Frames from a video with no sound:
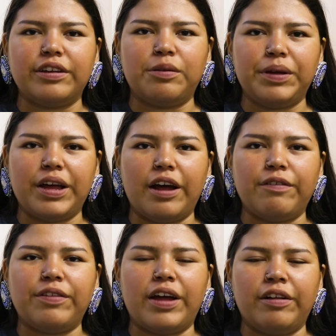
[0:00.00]
on
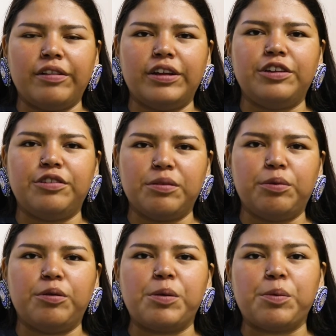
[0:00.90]
behalf of the Outland Youth
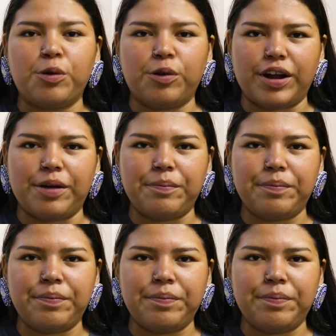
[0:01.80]
Employment Program.